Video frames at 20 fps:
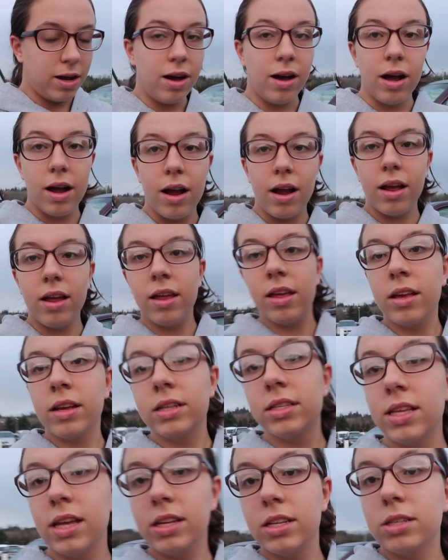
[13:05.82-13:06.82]
car
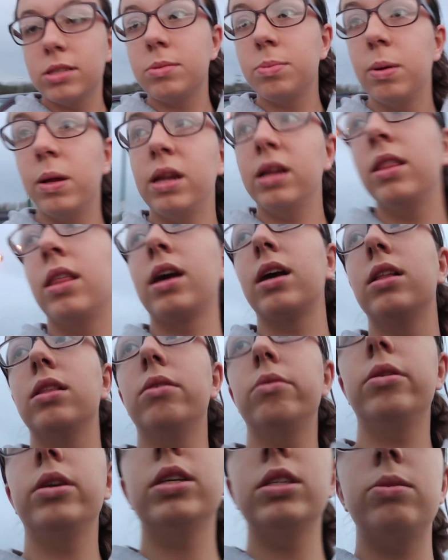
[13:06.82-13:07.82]
because I just put it in like a
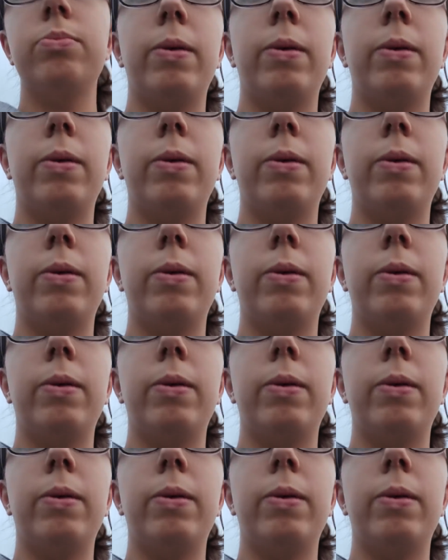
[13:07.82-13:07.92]
loading